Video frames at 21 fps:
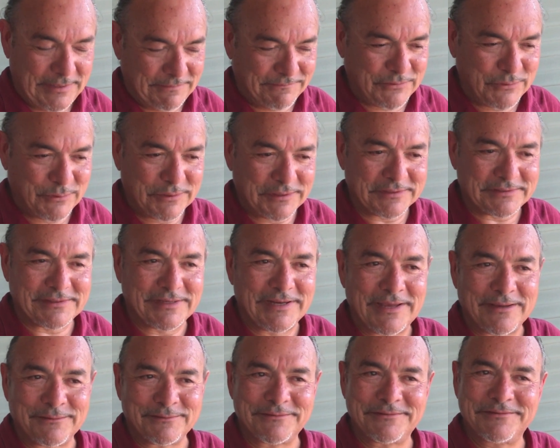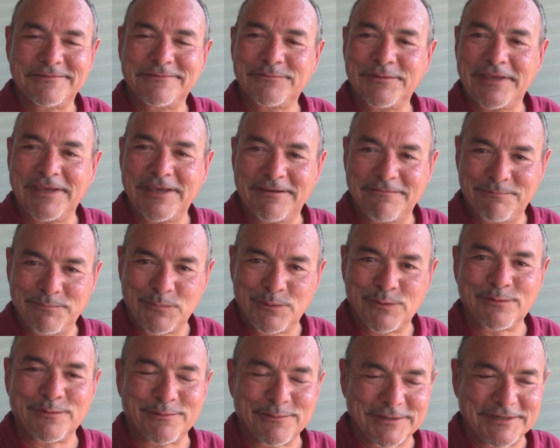Of course, now we have
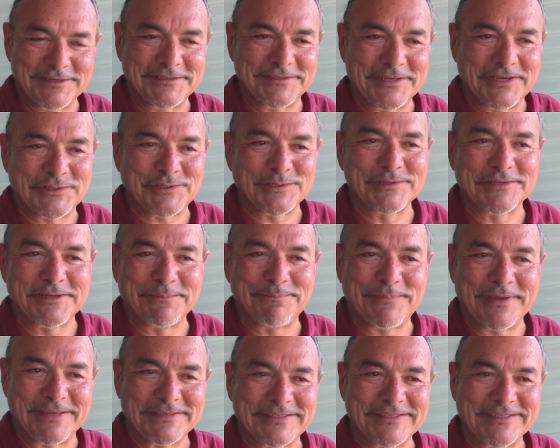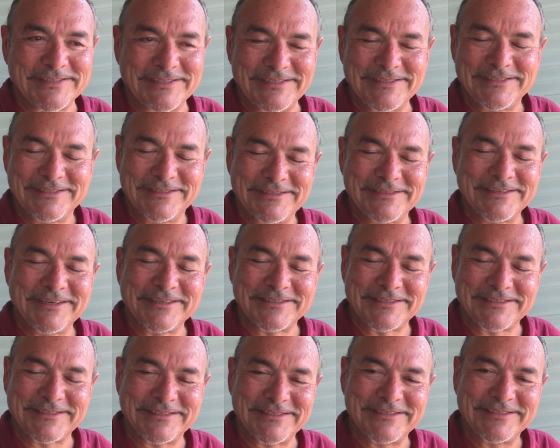more organizational capacity.
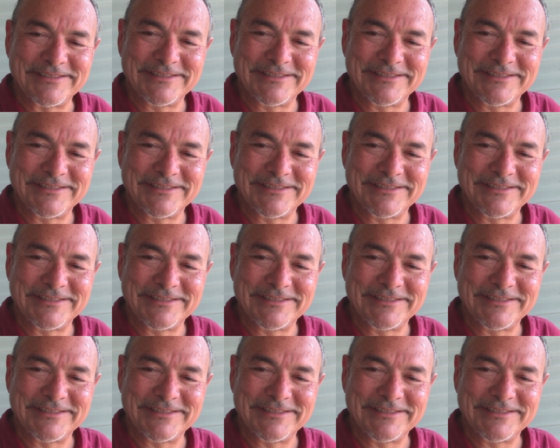Yes.